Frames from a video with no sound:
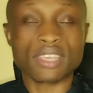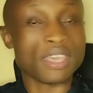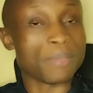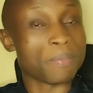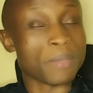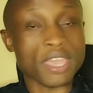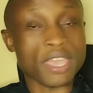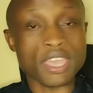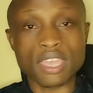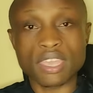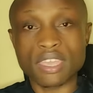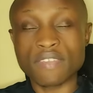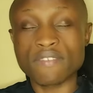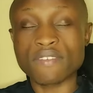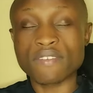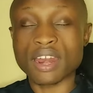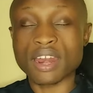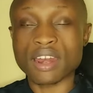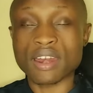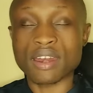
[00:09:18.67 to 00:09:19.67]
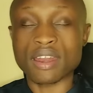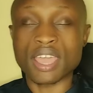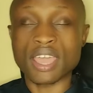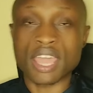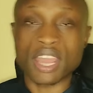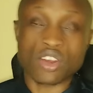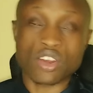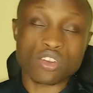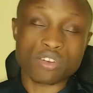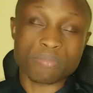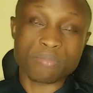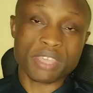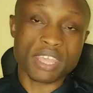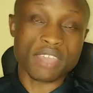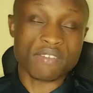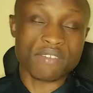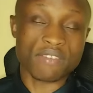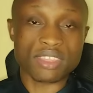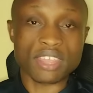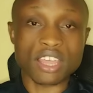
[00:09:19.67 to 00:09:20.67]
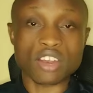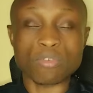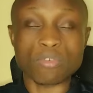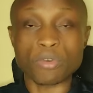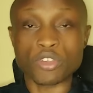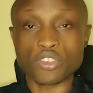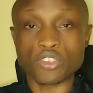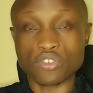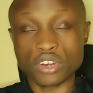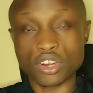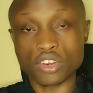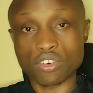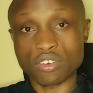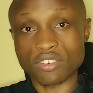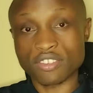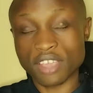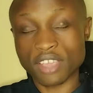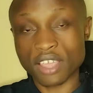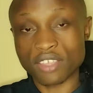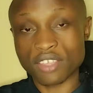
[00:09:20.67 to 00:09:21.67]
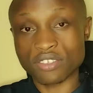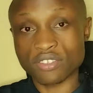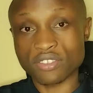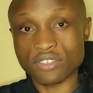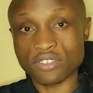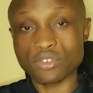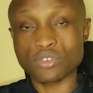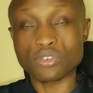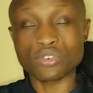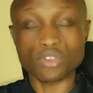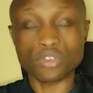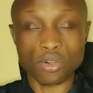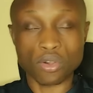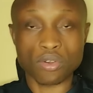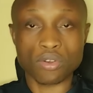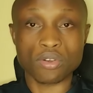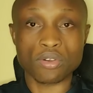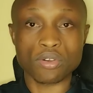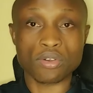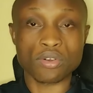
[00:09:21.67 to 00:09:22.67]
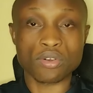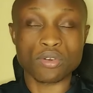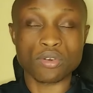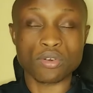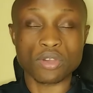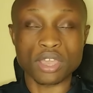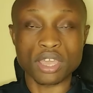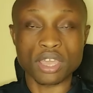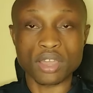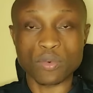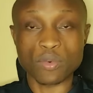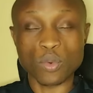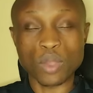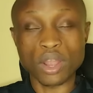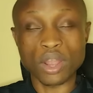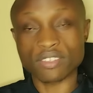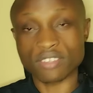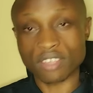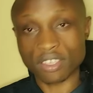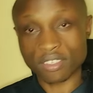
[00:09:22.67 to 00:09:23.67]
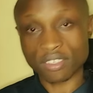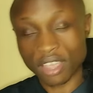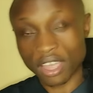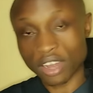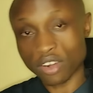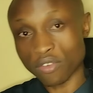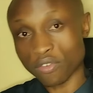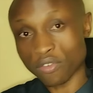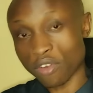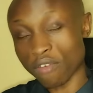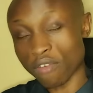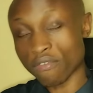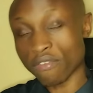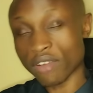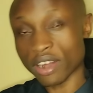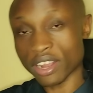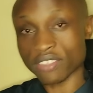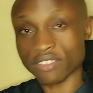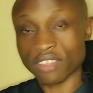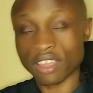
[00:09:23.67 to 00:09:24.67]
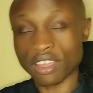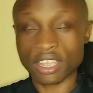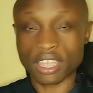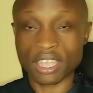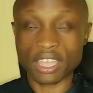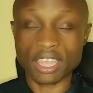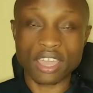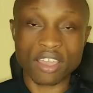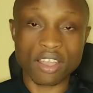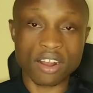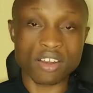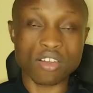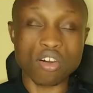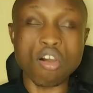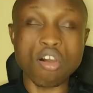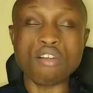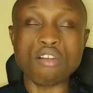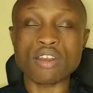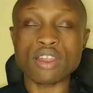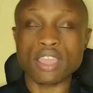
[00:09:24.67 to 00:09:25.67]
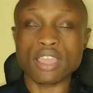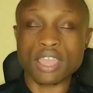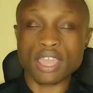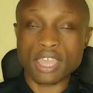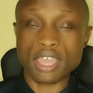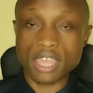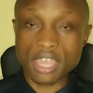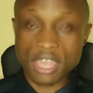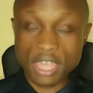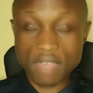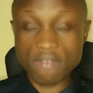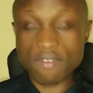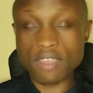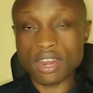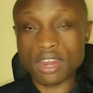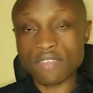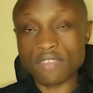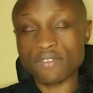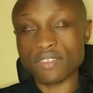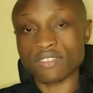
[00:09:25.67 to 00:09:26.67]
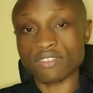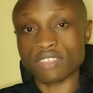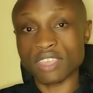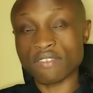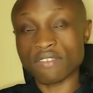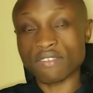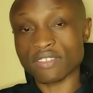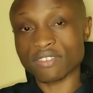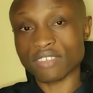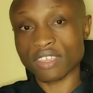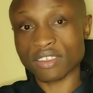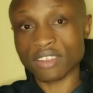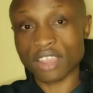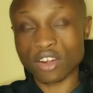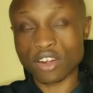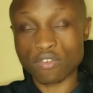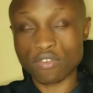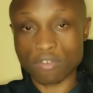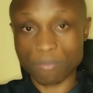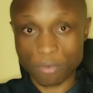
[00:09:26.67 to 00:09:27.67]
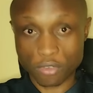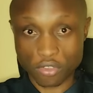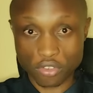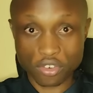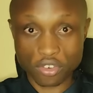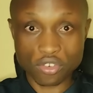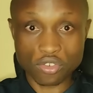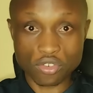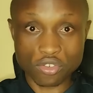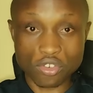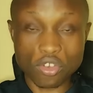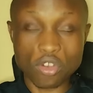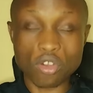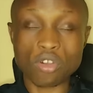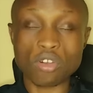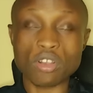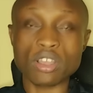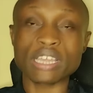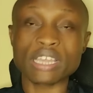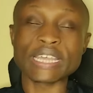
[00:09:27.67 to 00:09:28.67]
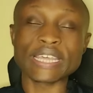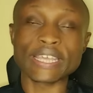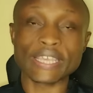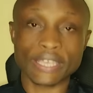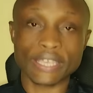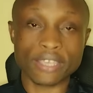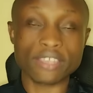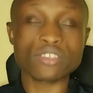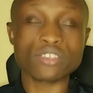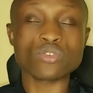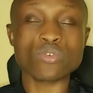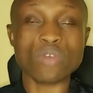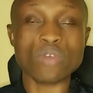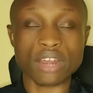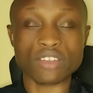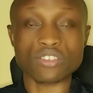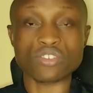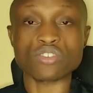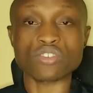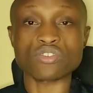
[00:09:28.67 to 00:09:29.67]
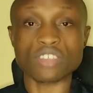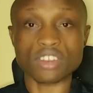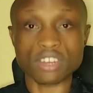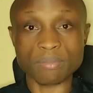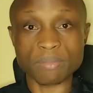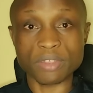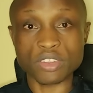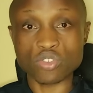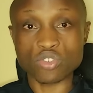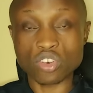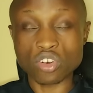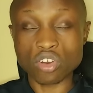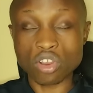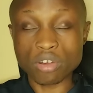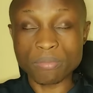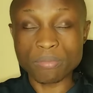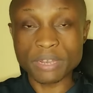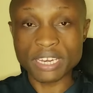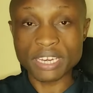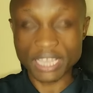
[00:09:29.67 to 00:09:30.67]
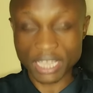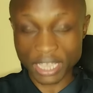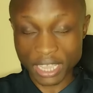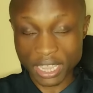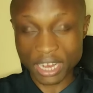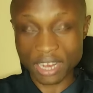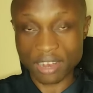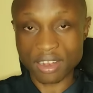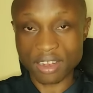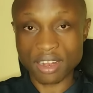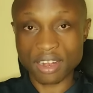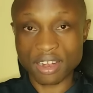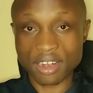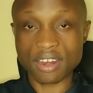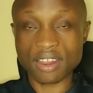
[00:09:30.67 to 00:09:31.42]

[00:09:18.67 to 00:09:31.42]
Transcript: he may even not be given that opportunity or chance to talk when such kind of conference are held. Or even if he's given such kind of opportunity to talk, his words or sentiments will not be taken